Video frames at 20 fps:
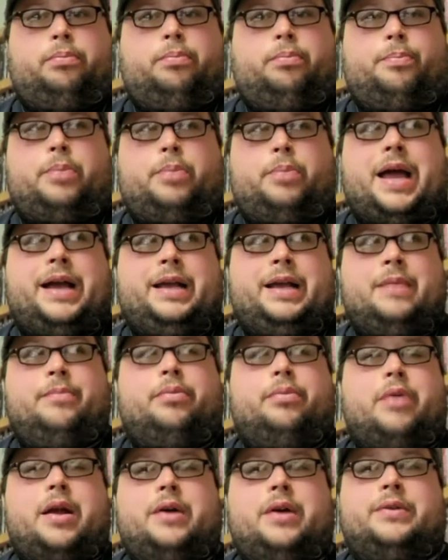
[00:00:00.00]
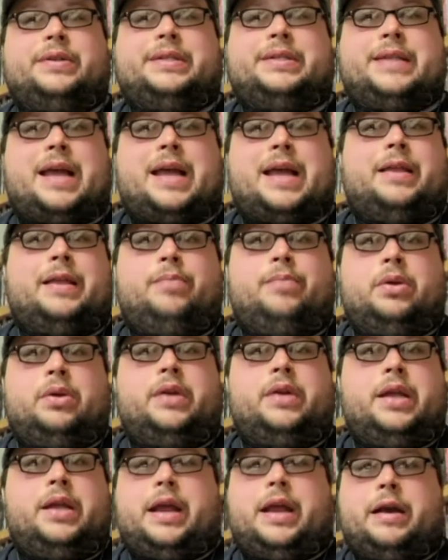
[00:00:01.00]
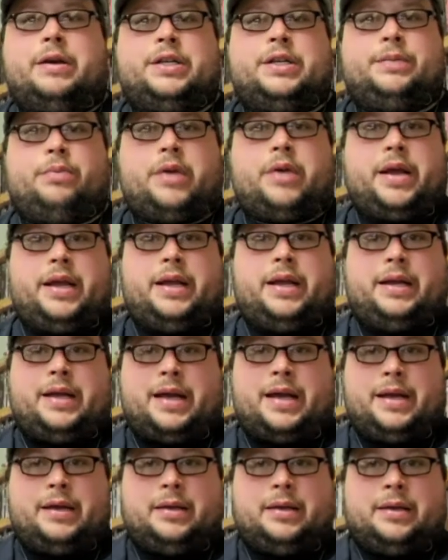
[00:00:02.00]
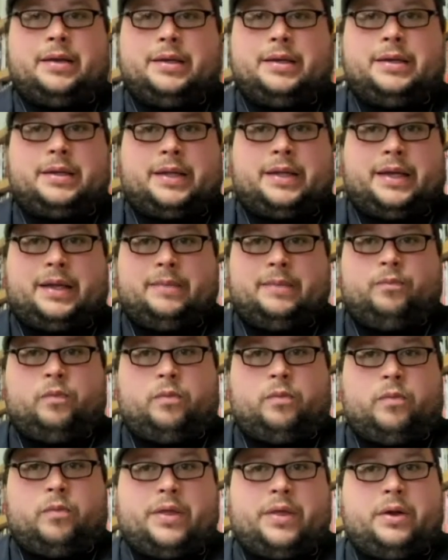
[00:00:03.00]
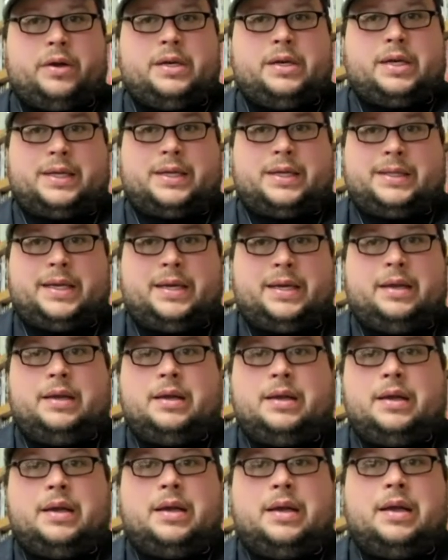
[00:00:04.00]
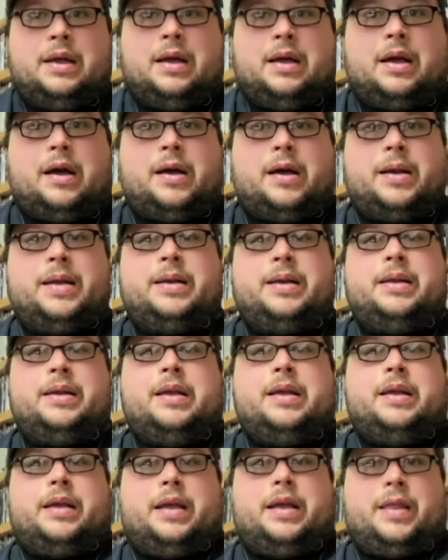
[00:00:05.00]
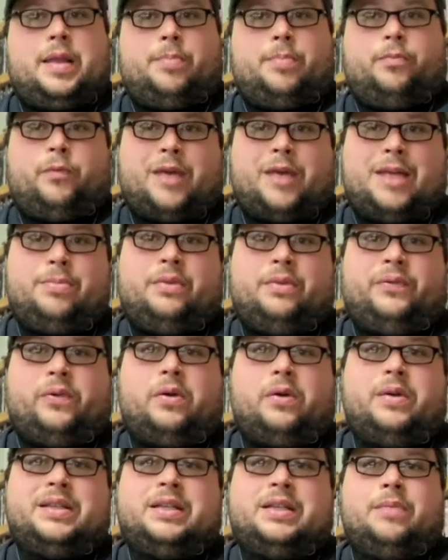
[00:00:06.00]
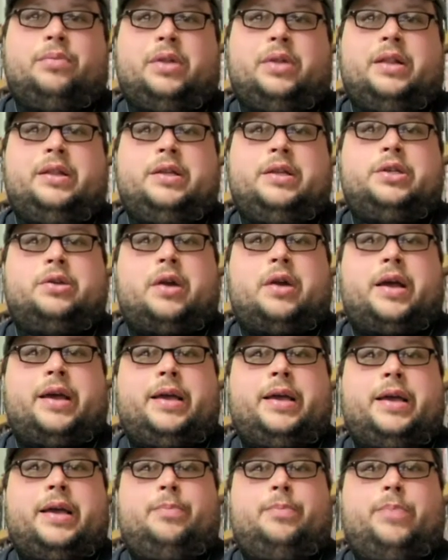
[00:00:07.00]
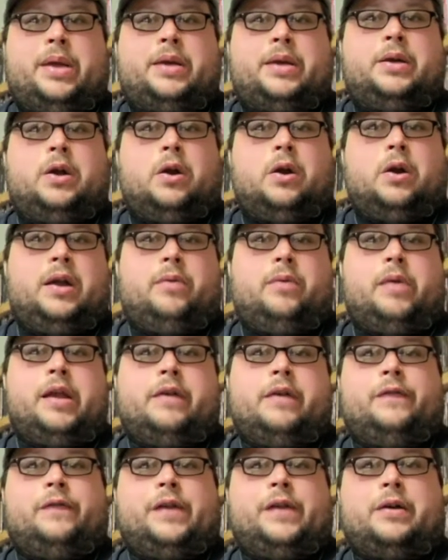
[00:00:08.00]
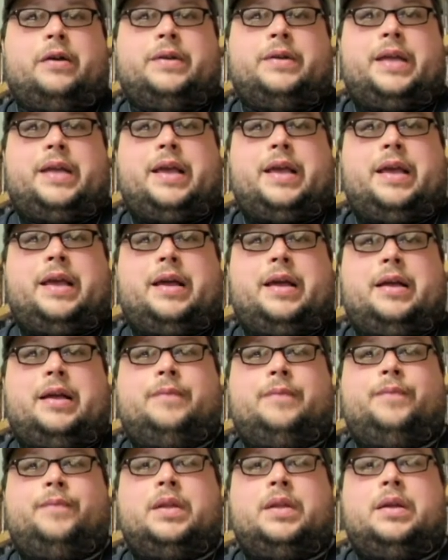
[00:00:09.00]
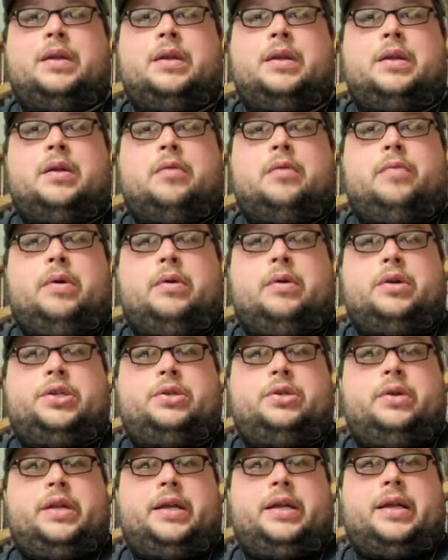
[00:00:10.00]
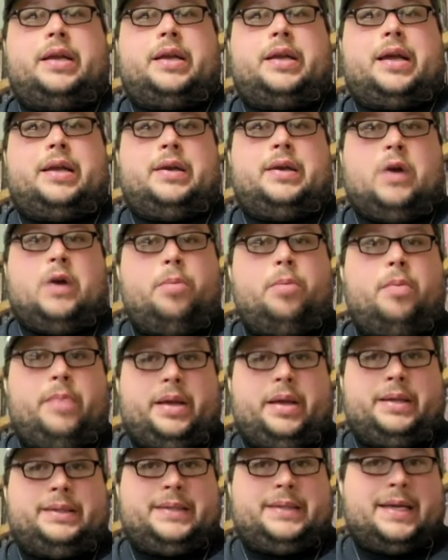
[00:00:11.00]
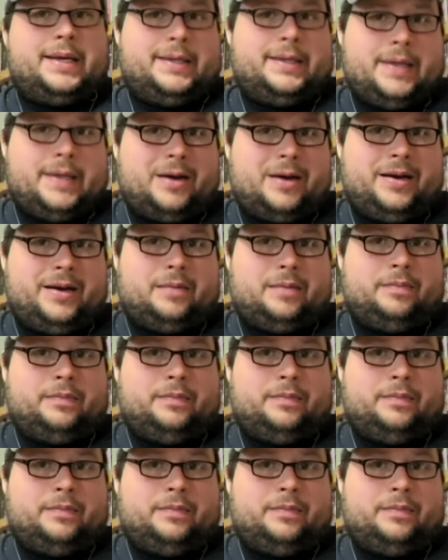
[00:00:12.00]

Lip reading: black and brown Sally Beauty hairspray and kind of did like a weather dusting on it. And then right before it was completely dry, Ben Curry went and found we were shooting at Nopaming Sanitarium.